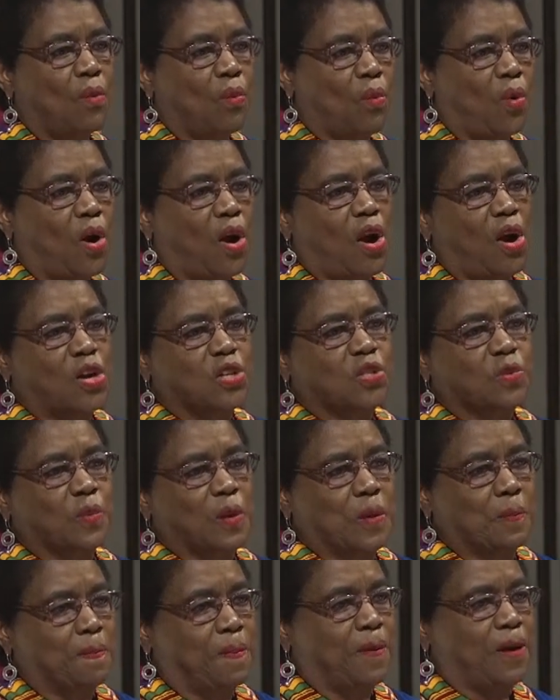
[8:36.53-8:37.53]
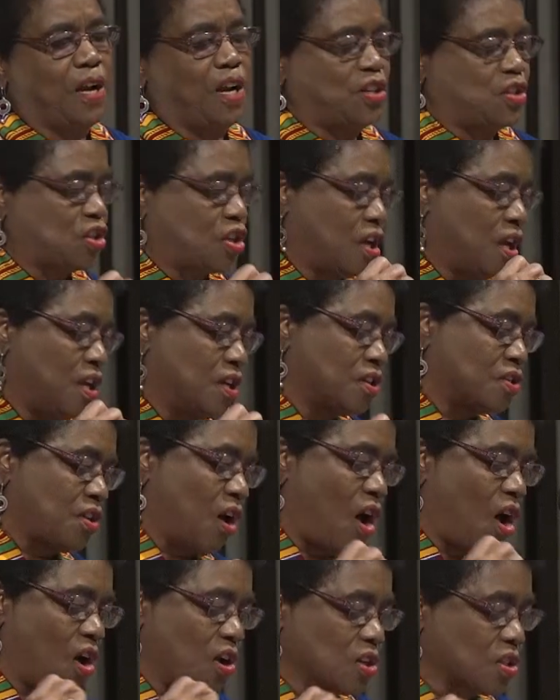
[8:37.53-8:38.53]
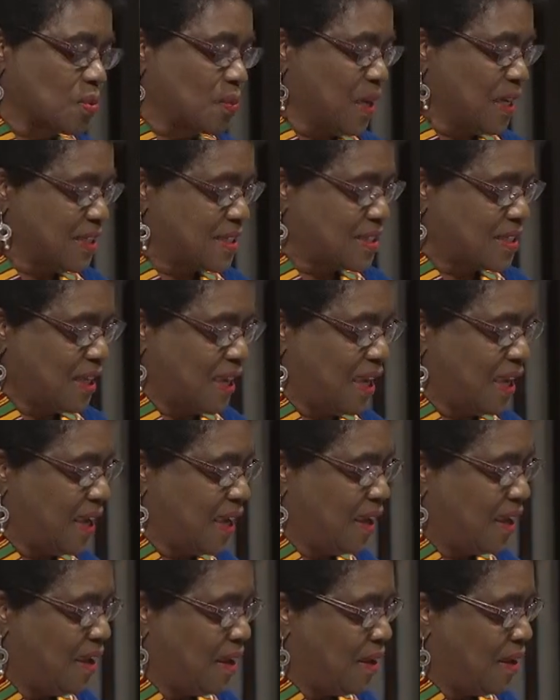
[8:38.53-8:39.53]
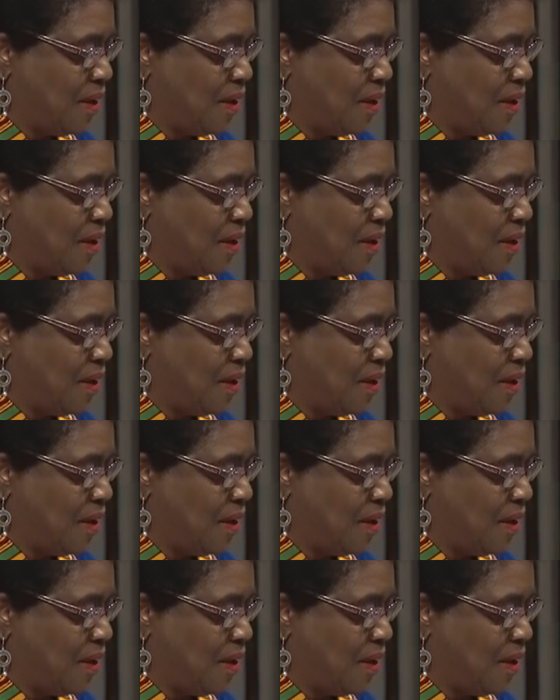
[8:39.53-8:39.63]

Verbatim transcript: words we preach, songs we sing,